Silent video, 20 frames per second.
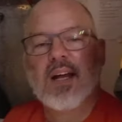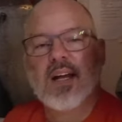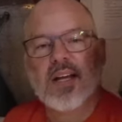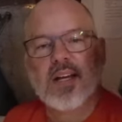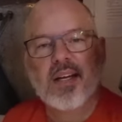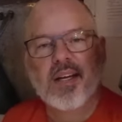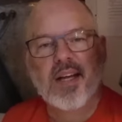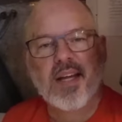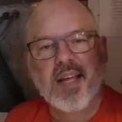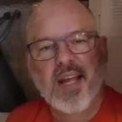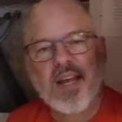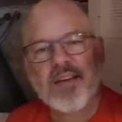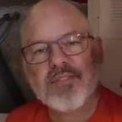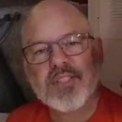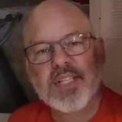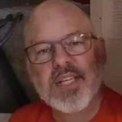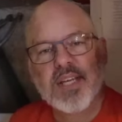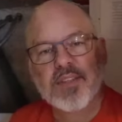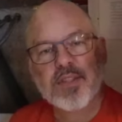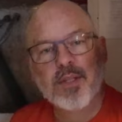Uh, I
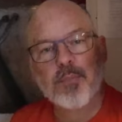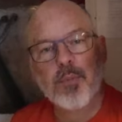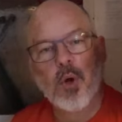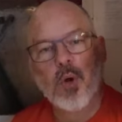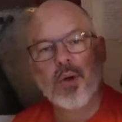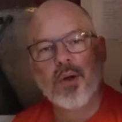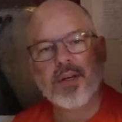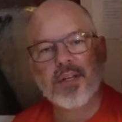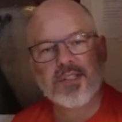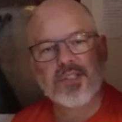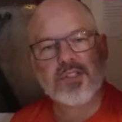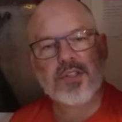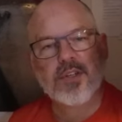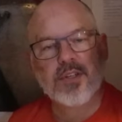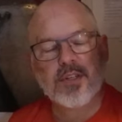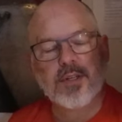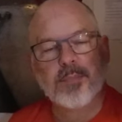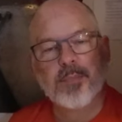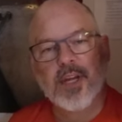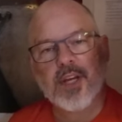have to get them on a
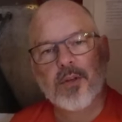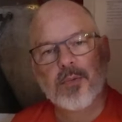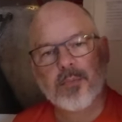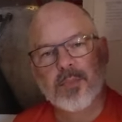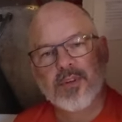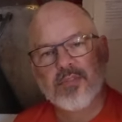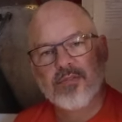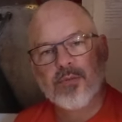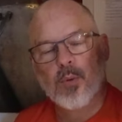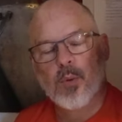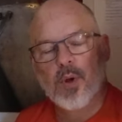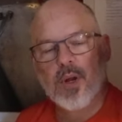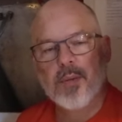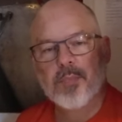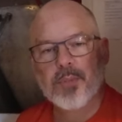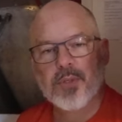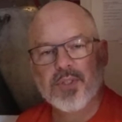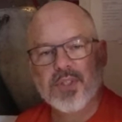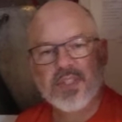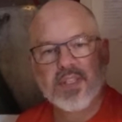certain amount before
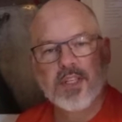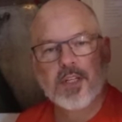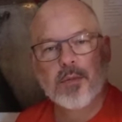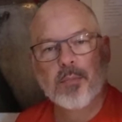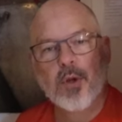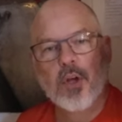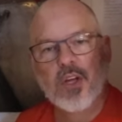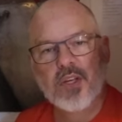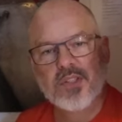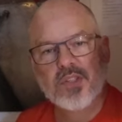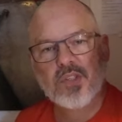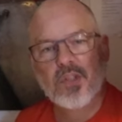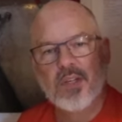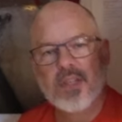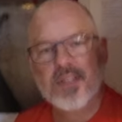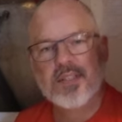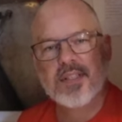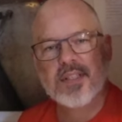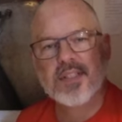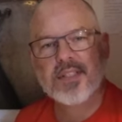I put the gearbox
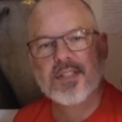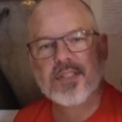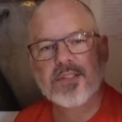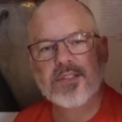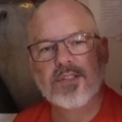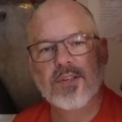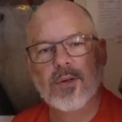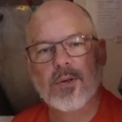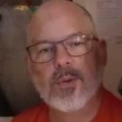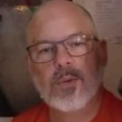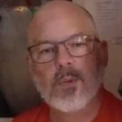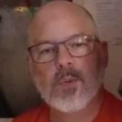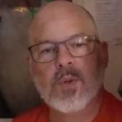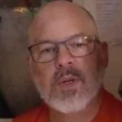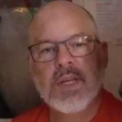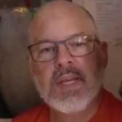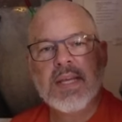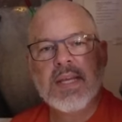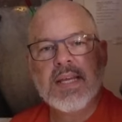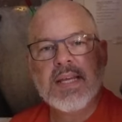on, so
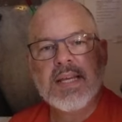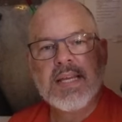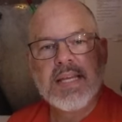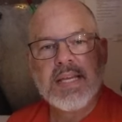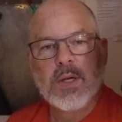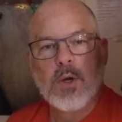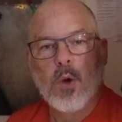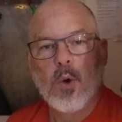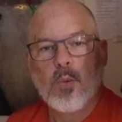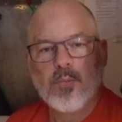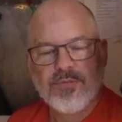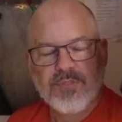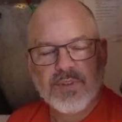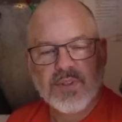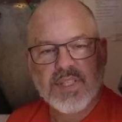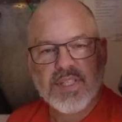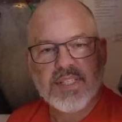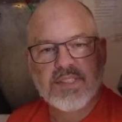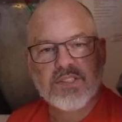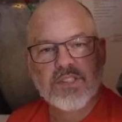
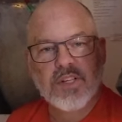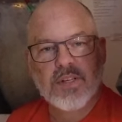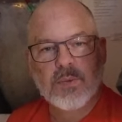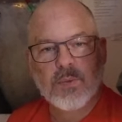hopefully it's